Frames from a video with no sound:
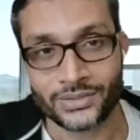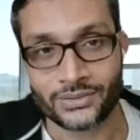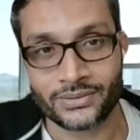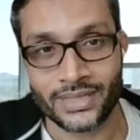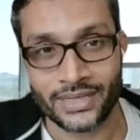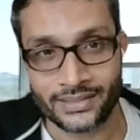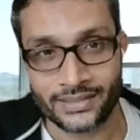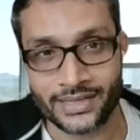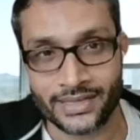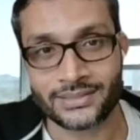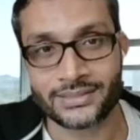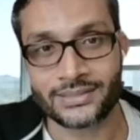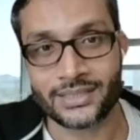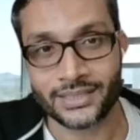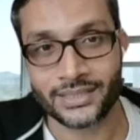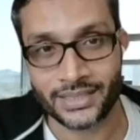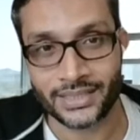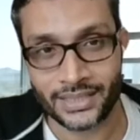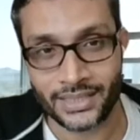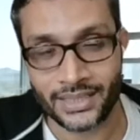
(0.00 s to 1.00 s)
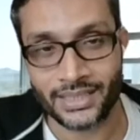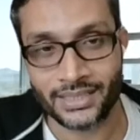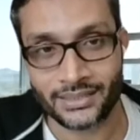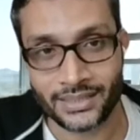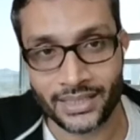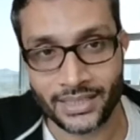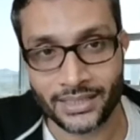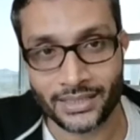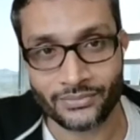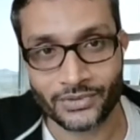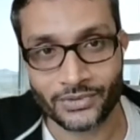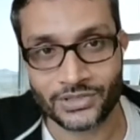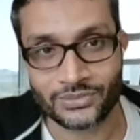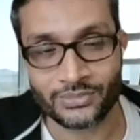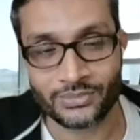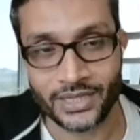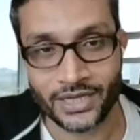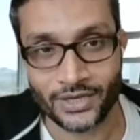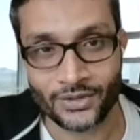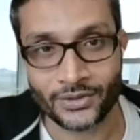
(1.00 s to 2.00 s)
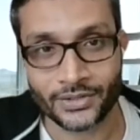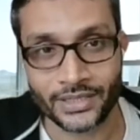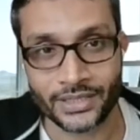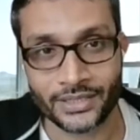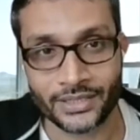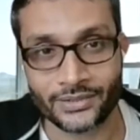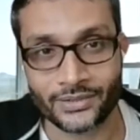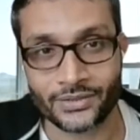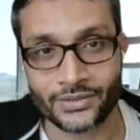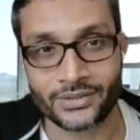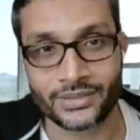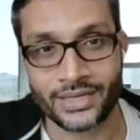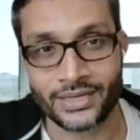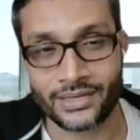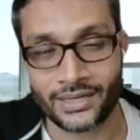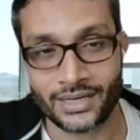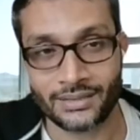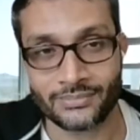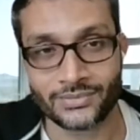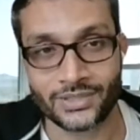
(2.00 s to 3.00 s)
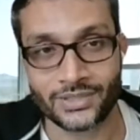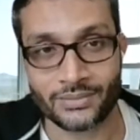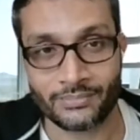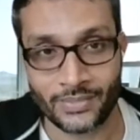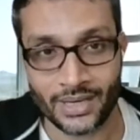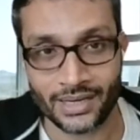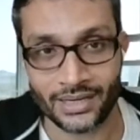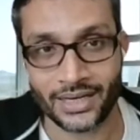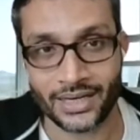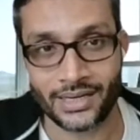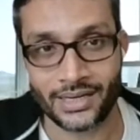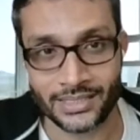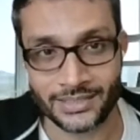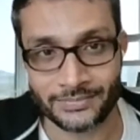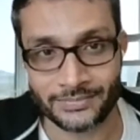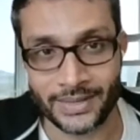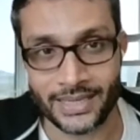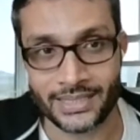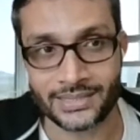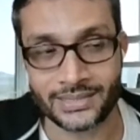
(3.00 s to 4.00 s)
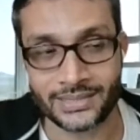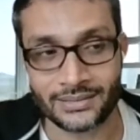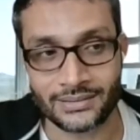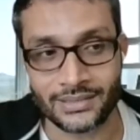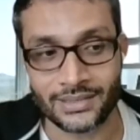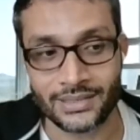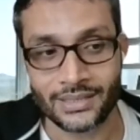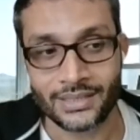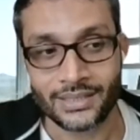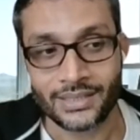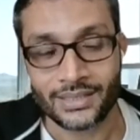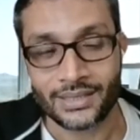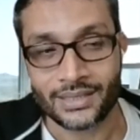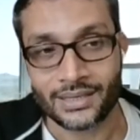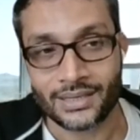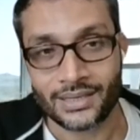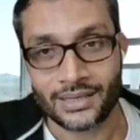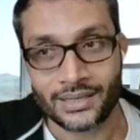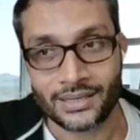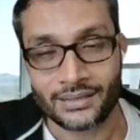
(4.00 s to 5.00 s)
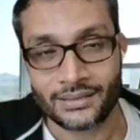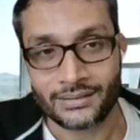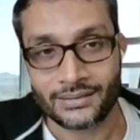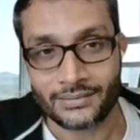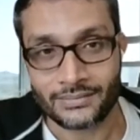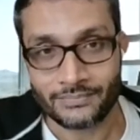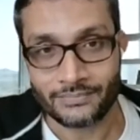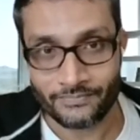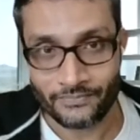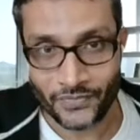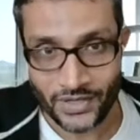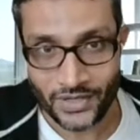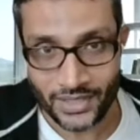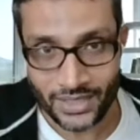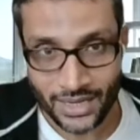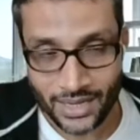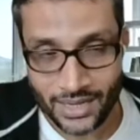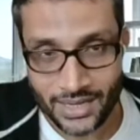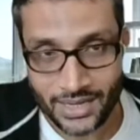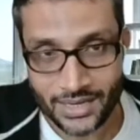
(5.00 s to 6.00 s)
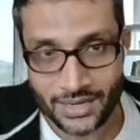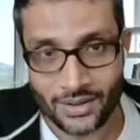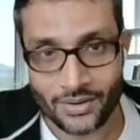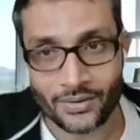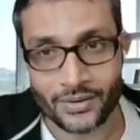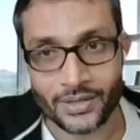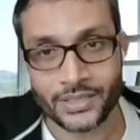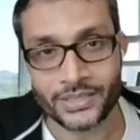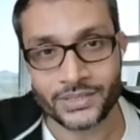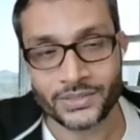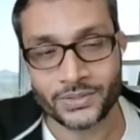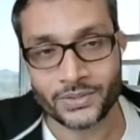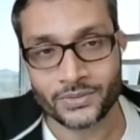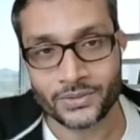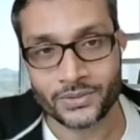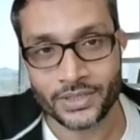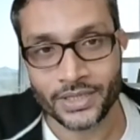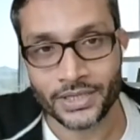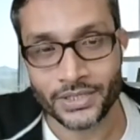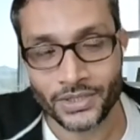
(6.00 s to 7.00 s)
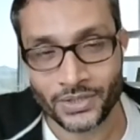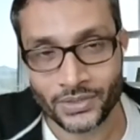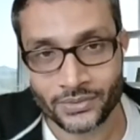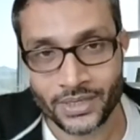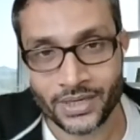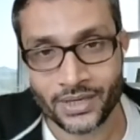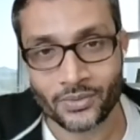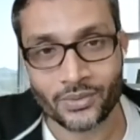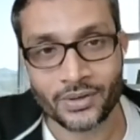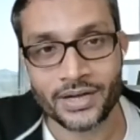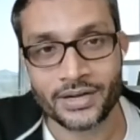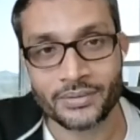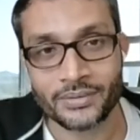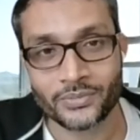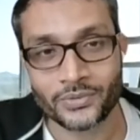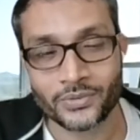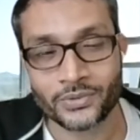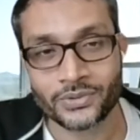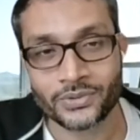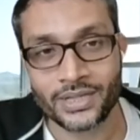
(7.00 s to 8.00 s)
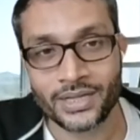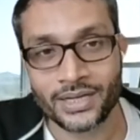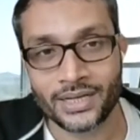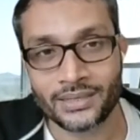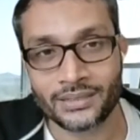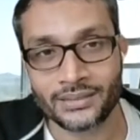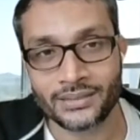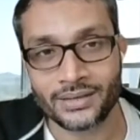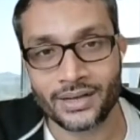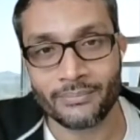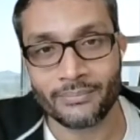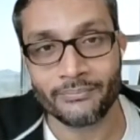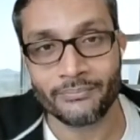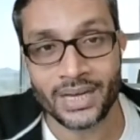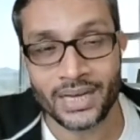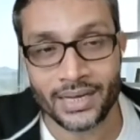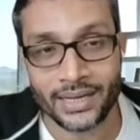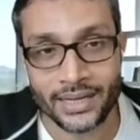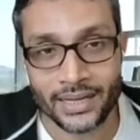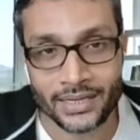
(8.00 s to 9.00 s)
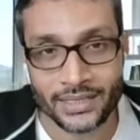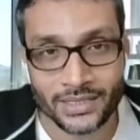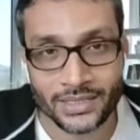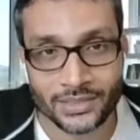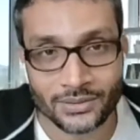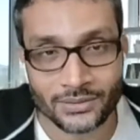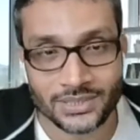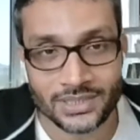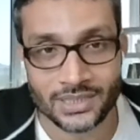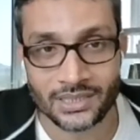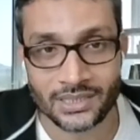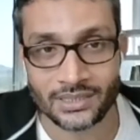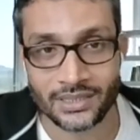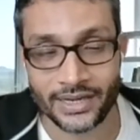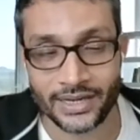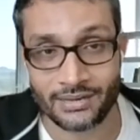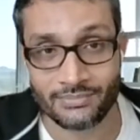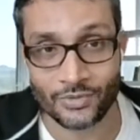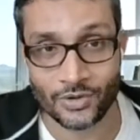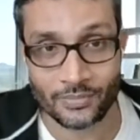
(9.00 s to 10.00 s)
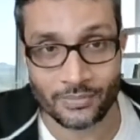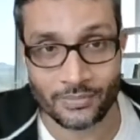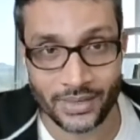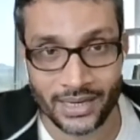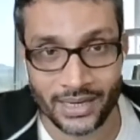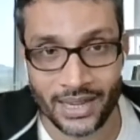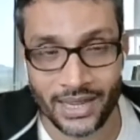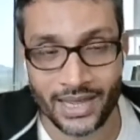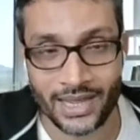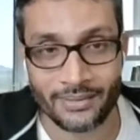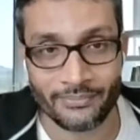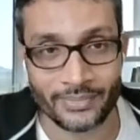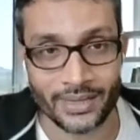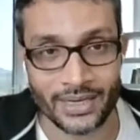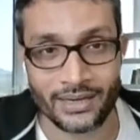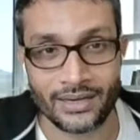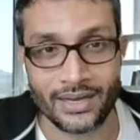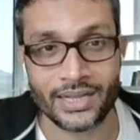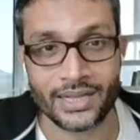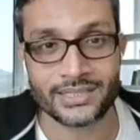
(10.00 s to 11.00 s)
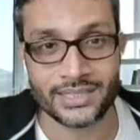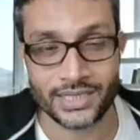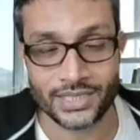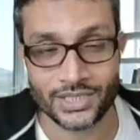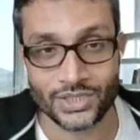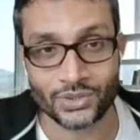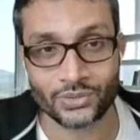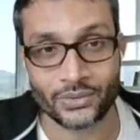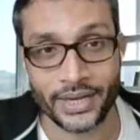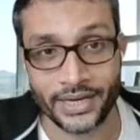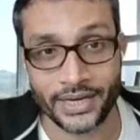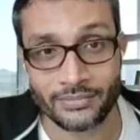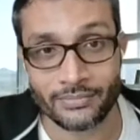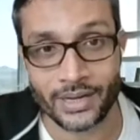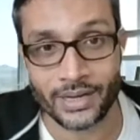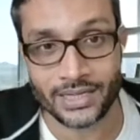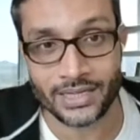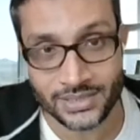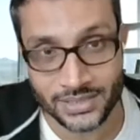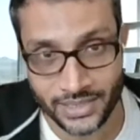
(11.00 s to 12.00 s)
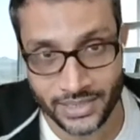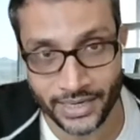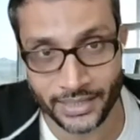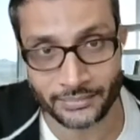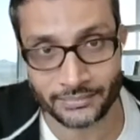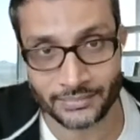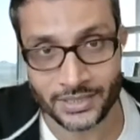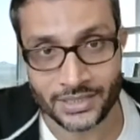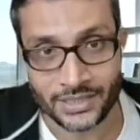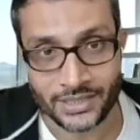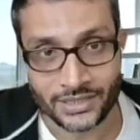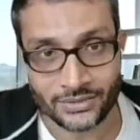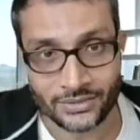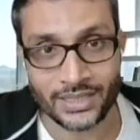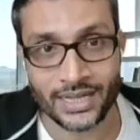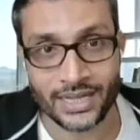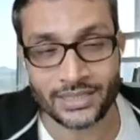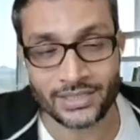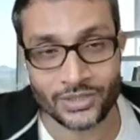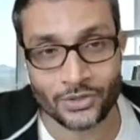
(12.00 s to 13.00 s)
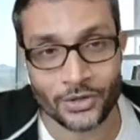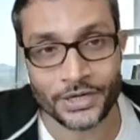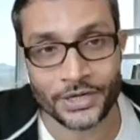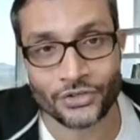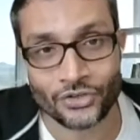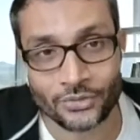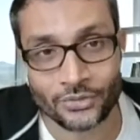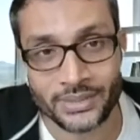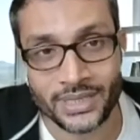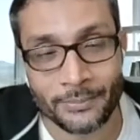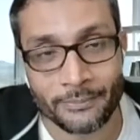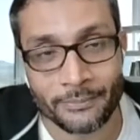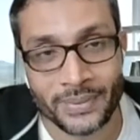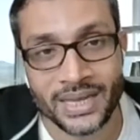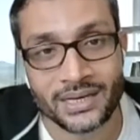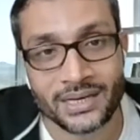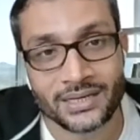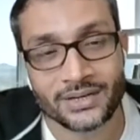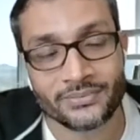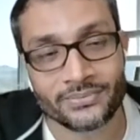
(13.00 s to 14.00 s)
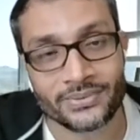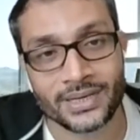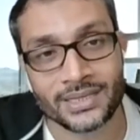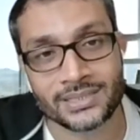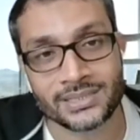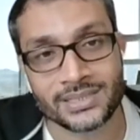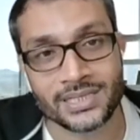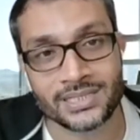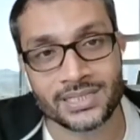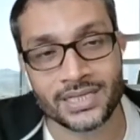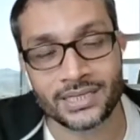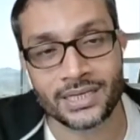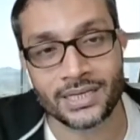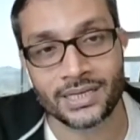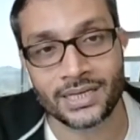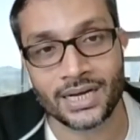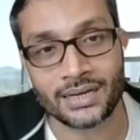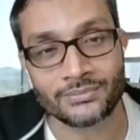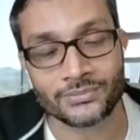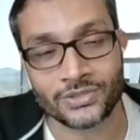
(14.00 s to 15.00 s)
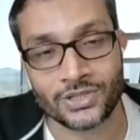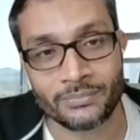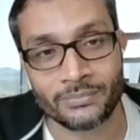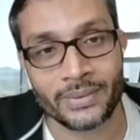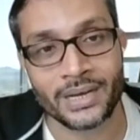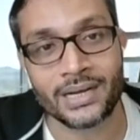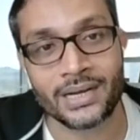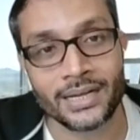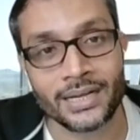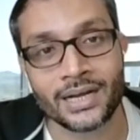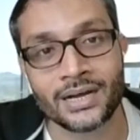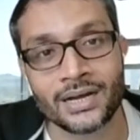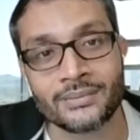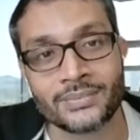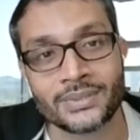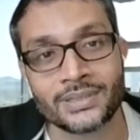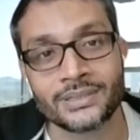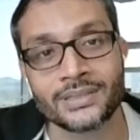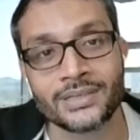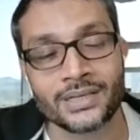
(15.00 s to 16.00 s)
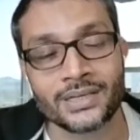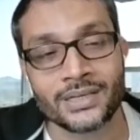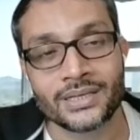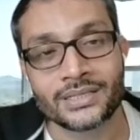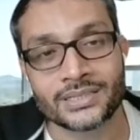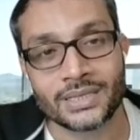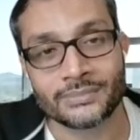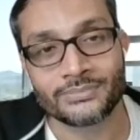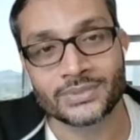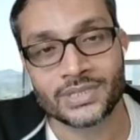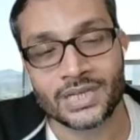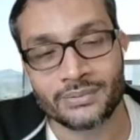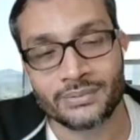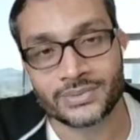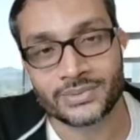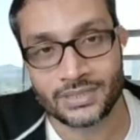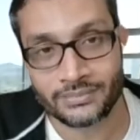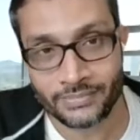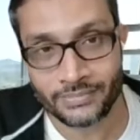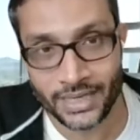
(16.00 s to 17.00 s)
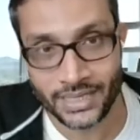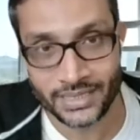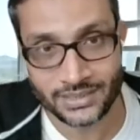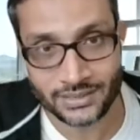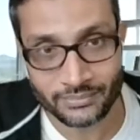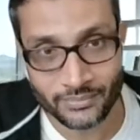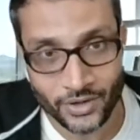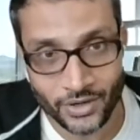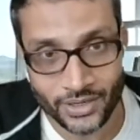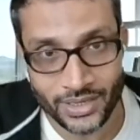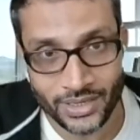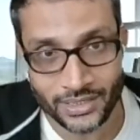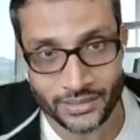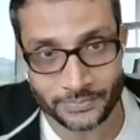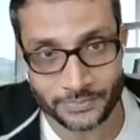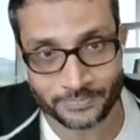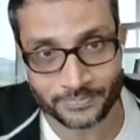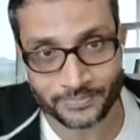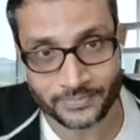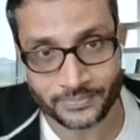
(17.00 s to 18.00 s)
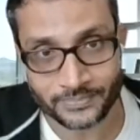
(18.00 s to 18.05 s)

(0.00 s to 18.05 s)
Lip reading: So that's the key thing which we are looking for in terms of market expansion. We are also looking to acquire more than a million user in mobile app in next 6 to 8 months time. So that's going to be a big differentiation in terms of building our subscription based model.